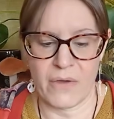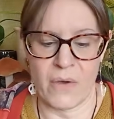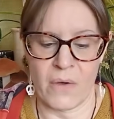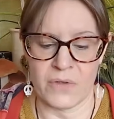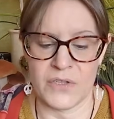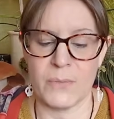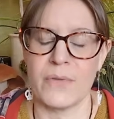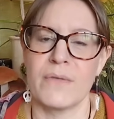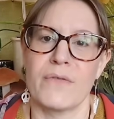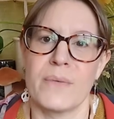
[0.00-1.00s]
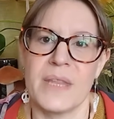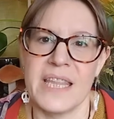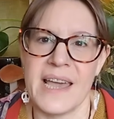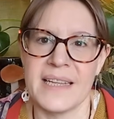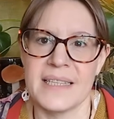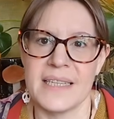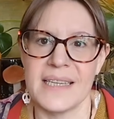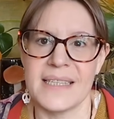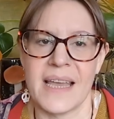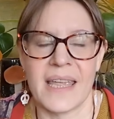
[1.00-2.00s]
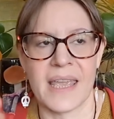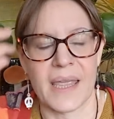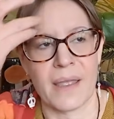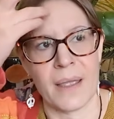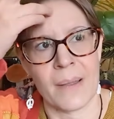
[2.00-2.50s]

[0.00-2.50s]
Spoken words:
or something from the 90s, like